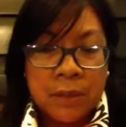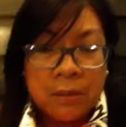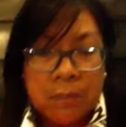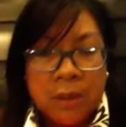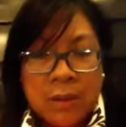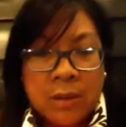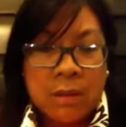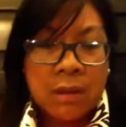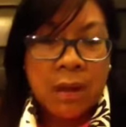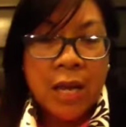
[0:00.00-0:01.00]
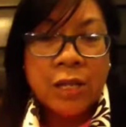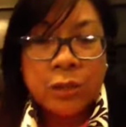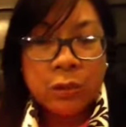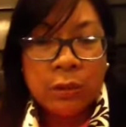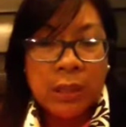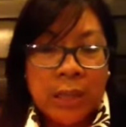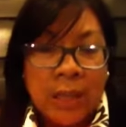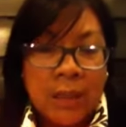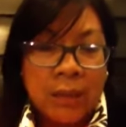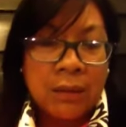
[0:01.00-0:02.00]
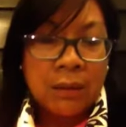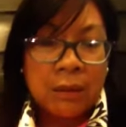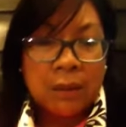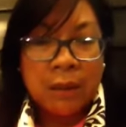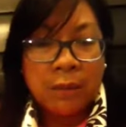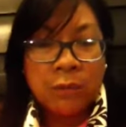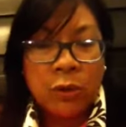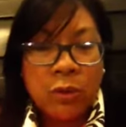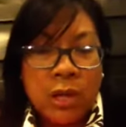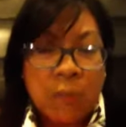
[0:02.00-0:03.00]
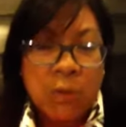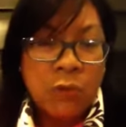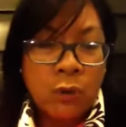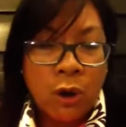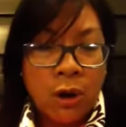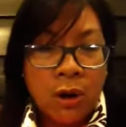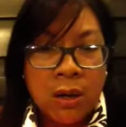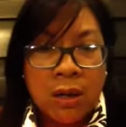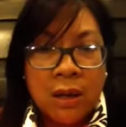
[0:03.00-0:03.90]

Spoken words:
Because I certainly, and don't get me wrong,